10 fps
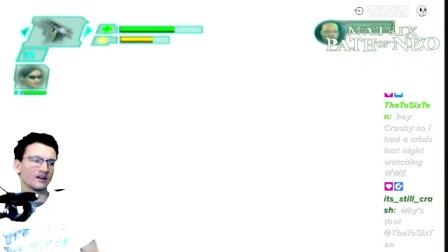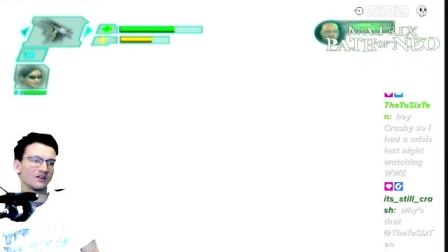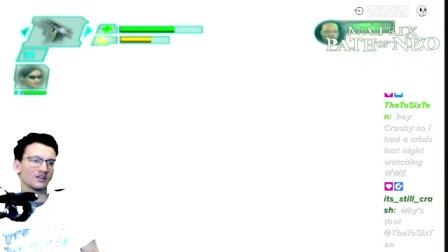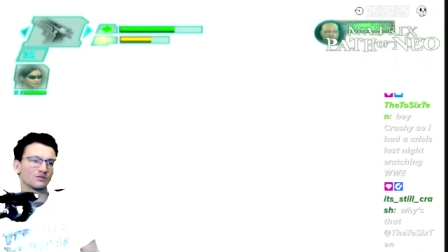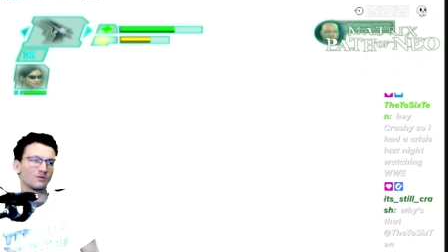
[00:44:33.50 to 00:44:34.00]

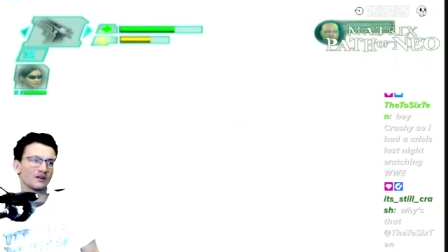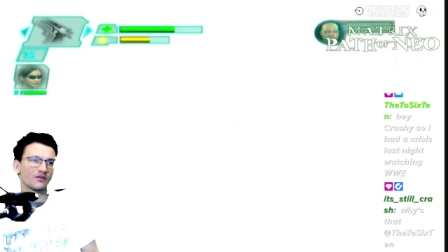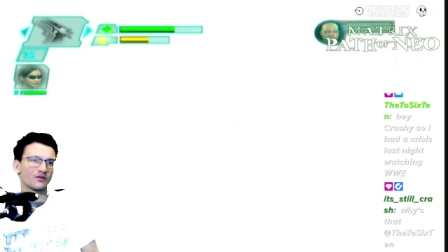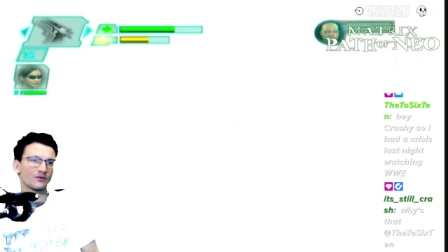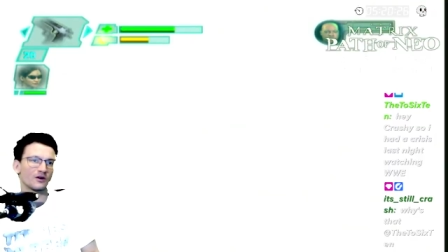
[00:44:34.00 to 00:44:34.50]
gosh, what a
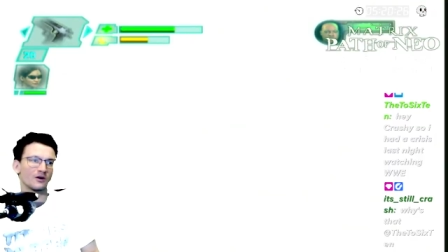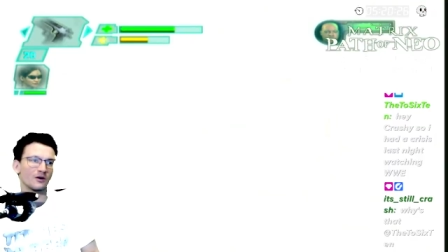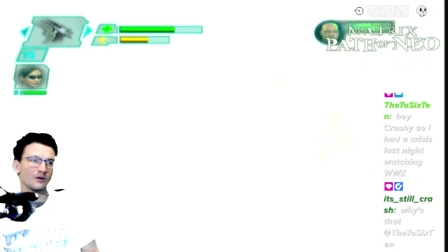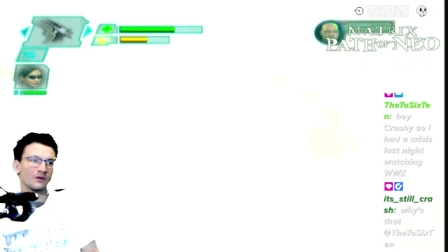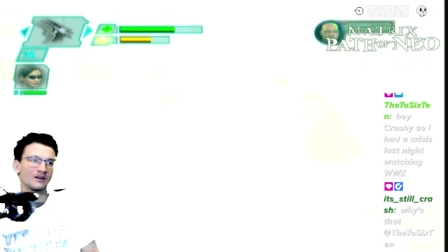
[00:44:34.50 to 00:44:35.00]
throw.
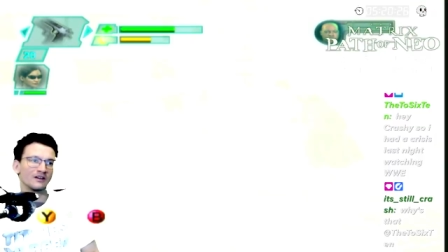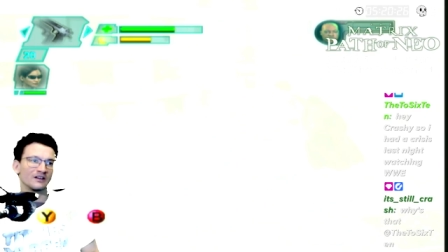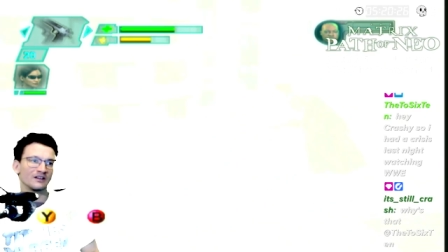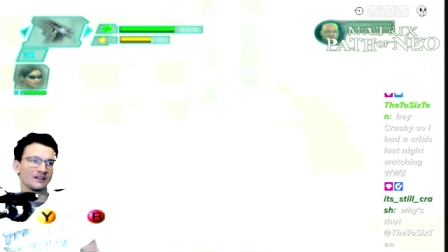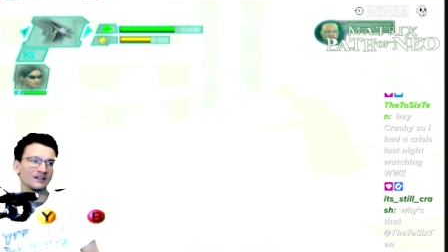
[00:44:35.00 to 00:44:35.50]

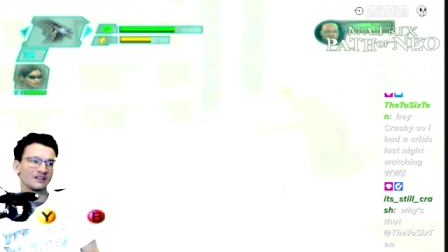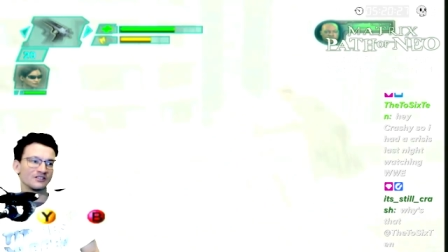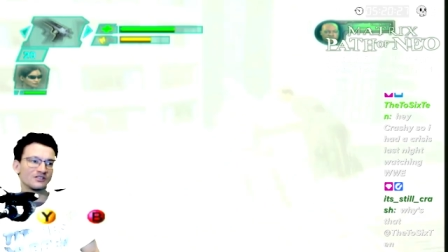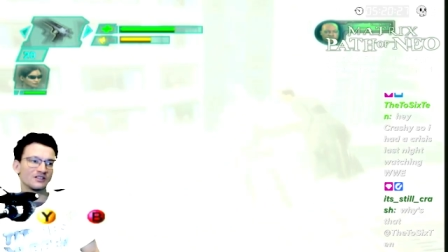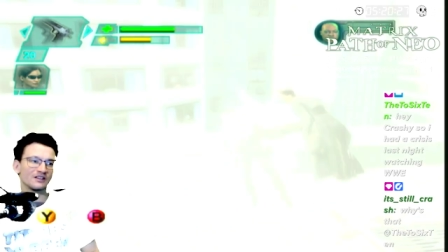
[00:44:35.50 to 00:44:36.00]

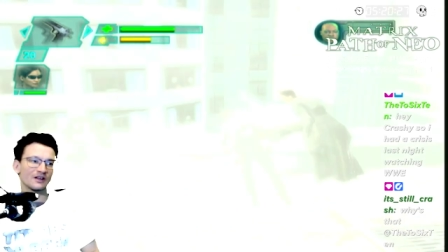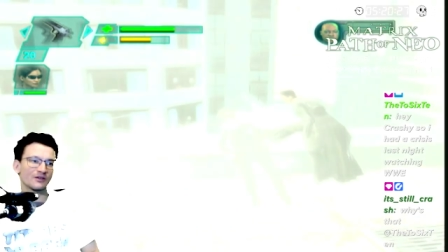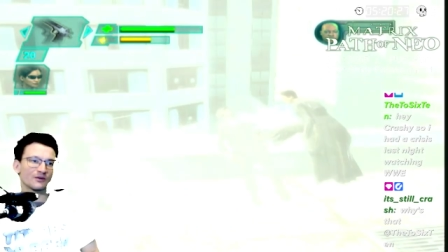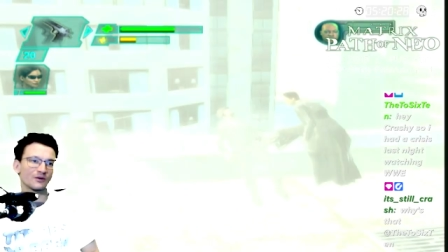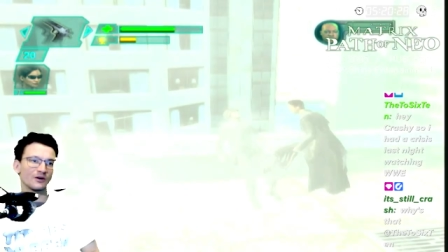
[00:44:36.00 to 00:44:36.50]
Did you see
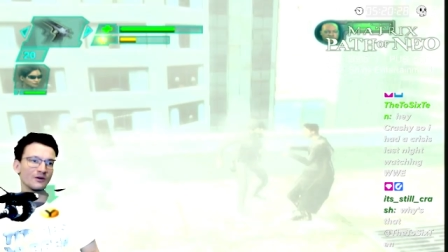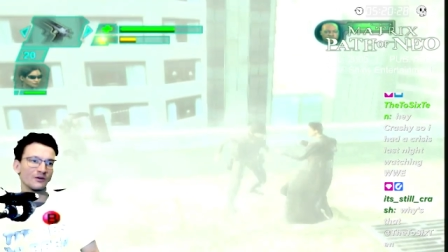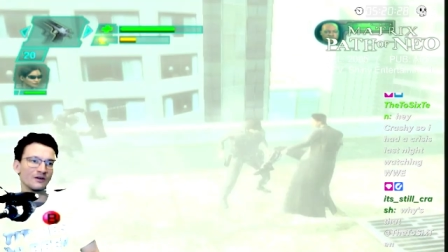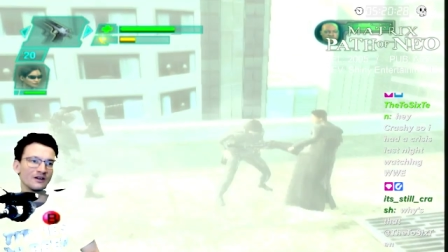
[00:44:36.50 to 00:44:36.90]
that throw?